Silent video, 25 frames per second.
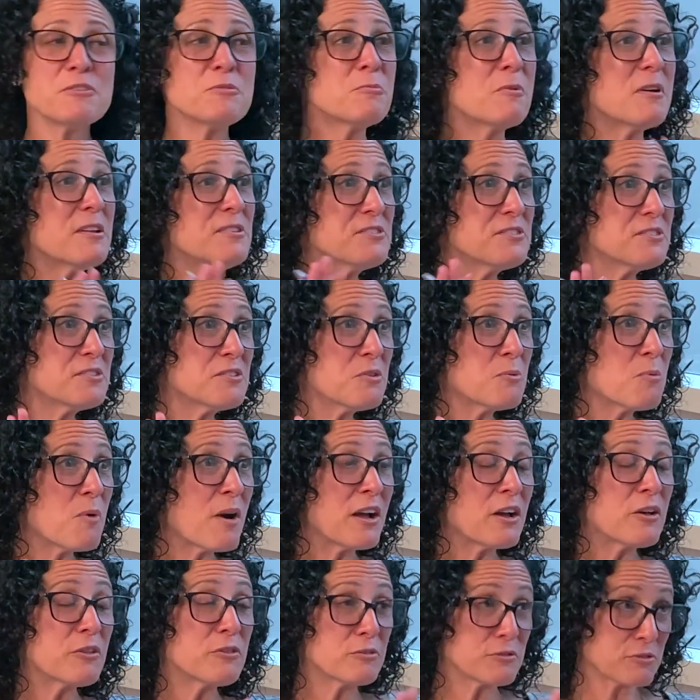once in a
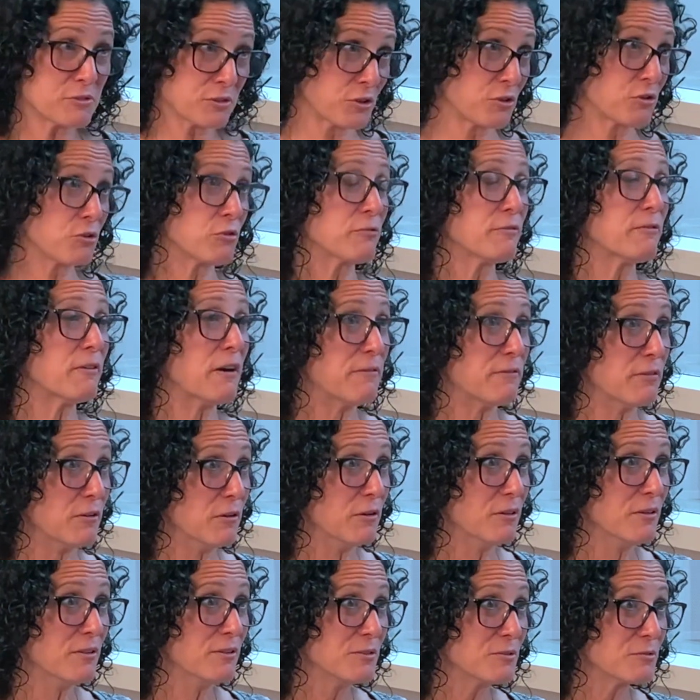while, there's a
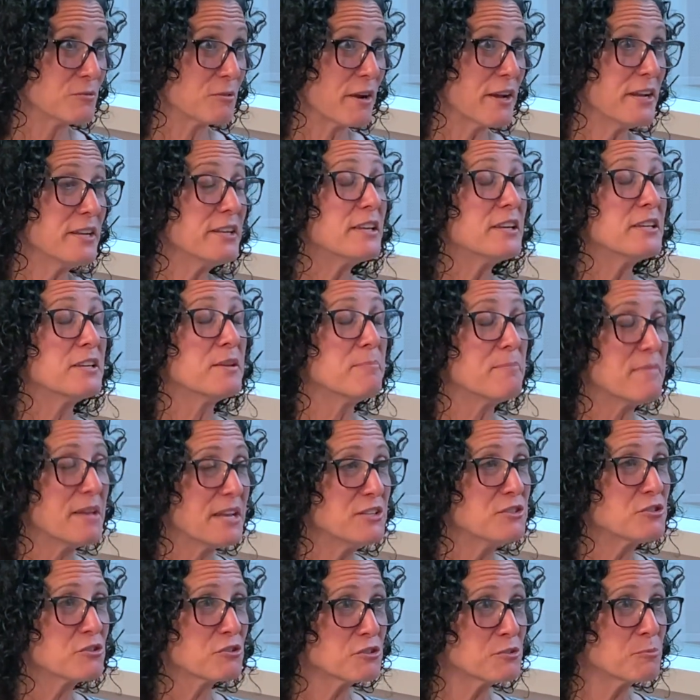kerfuffle, right, at a
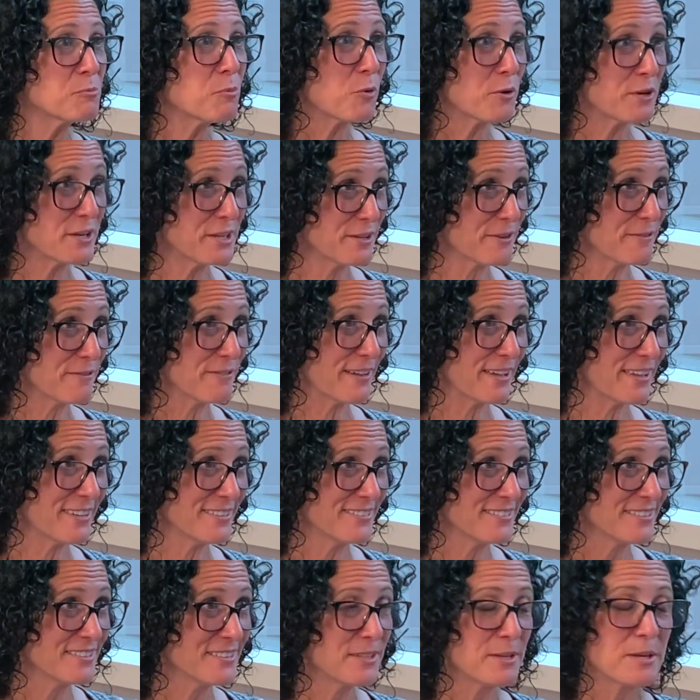major sporting event
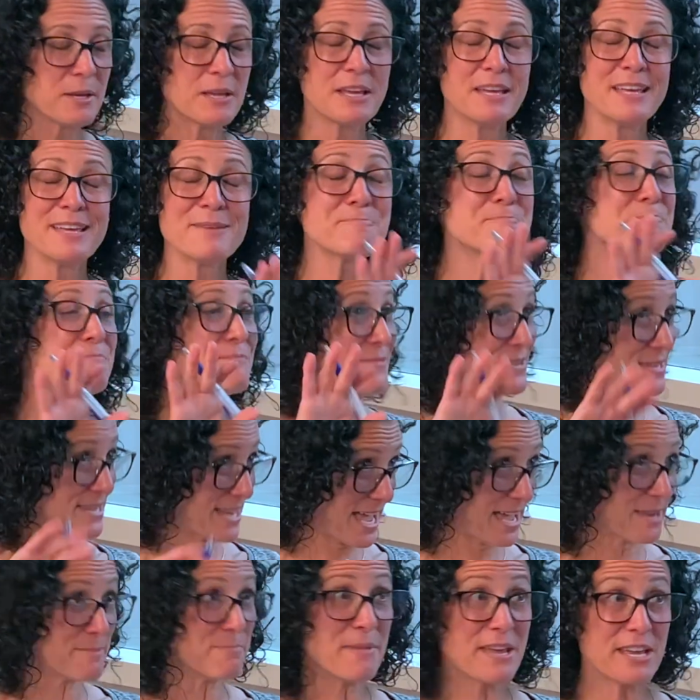
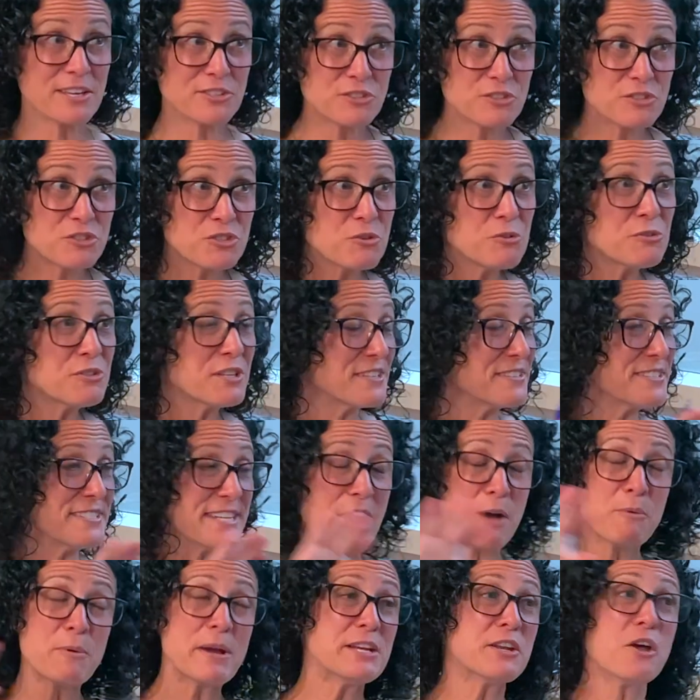not in Massachusetts.
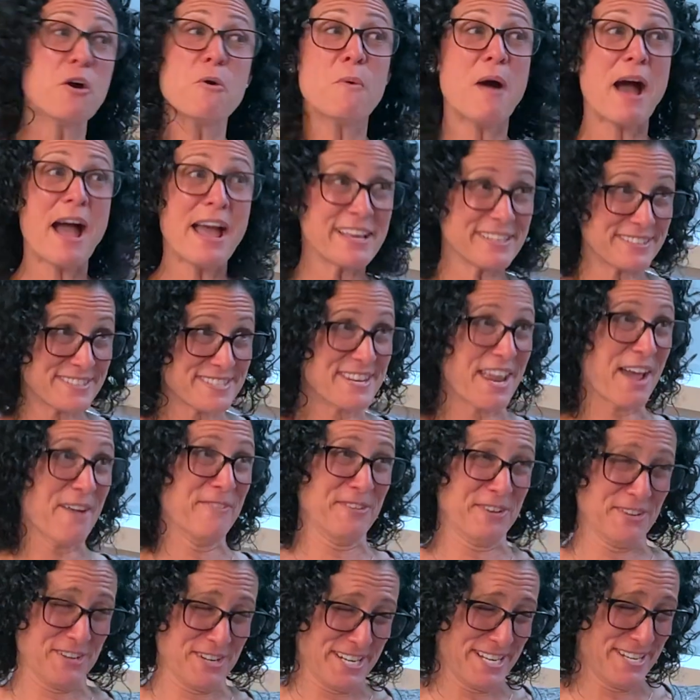Now I know why it's
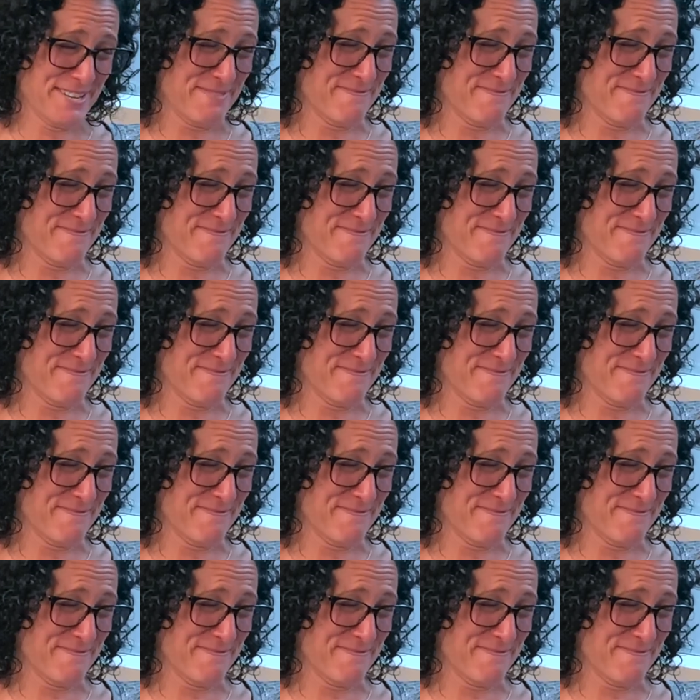never in